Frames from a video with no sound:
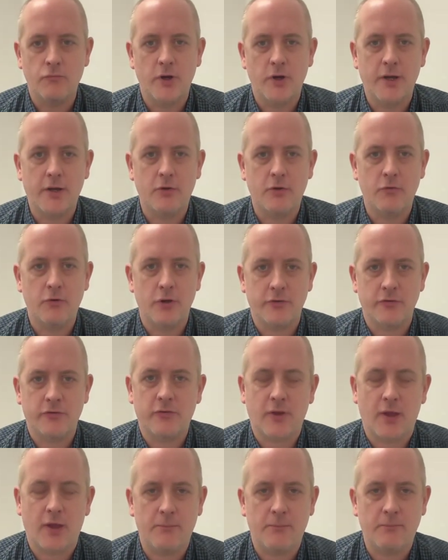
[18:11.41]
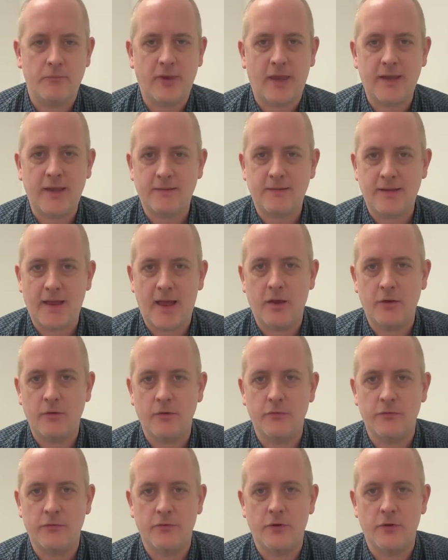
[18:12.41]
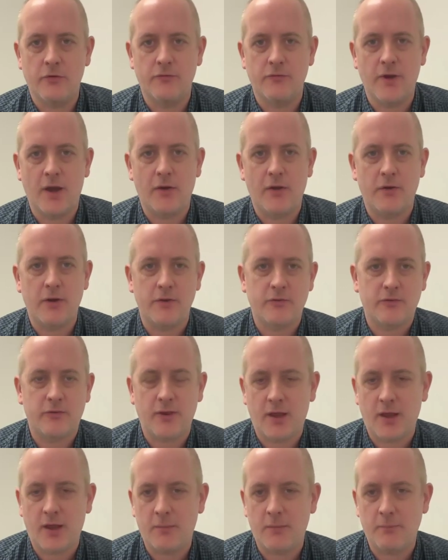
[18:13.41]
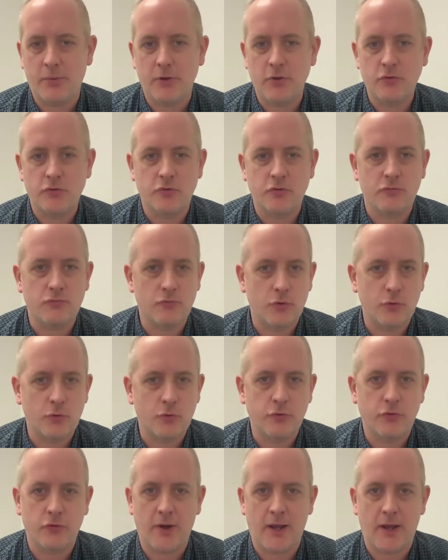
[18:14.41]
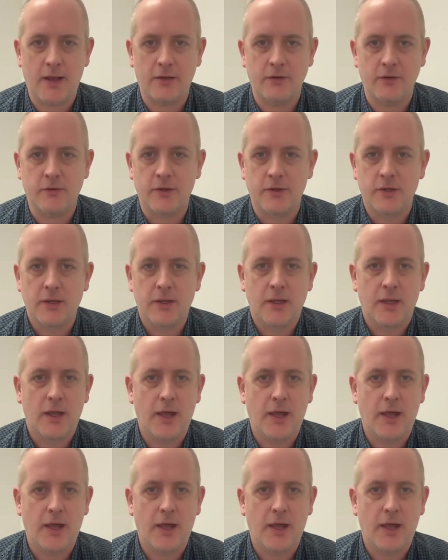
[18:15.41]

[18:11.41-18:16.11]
rigorous takedown of various pollution rules around